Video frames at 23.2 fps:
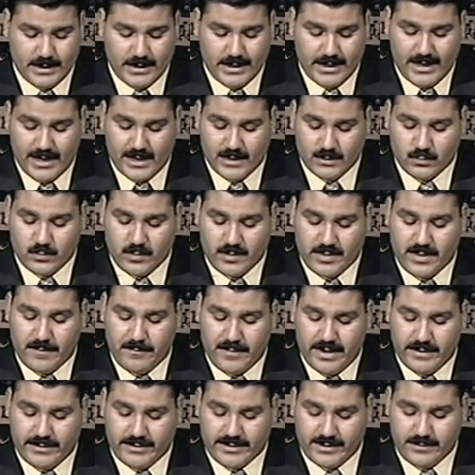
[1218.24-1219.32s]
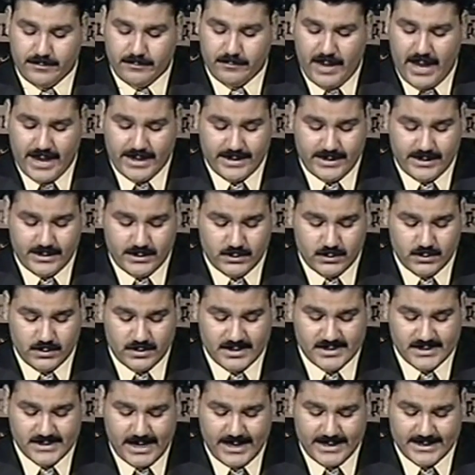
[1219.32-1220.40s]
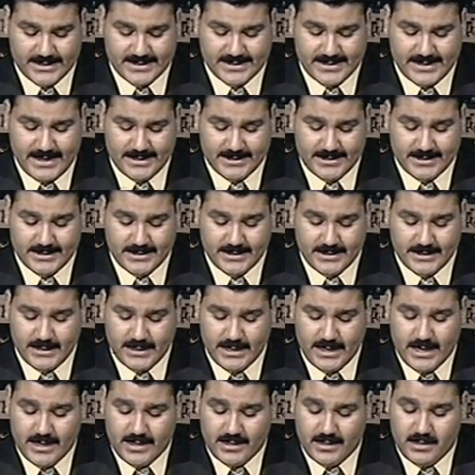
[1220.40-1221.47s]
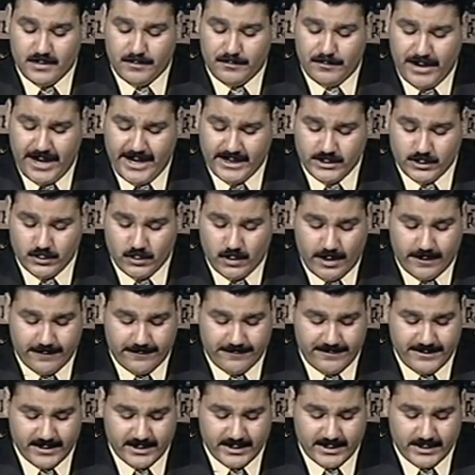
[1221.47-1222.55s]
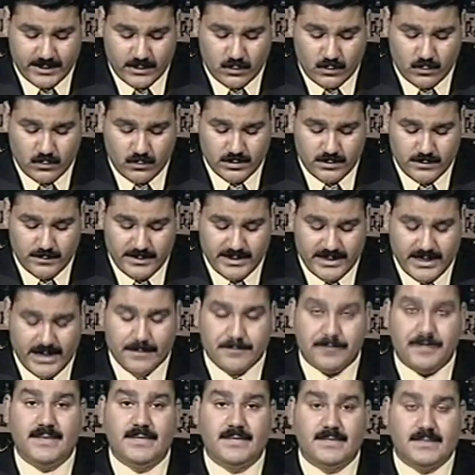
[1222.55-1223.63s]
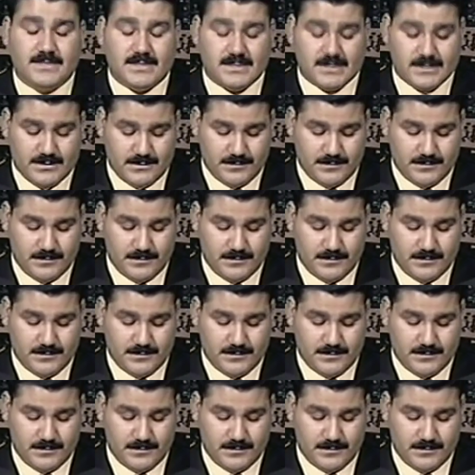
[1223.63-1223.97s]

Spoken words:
and with American backing to the Zionist entity, the pain you are feeling would be appeased.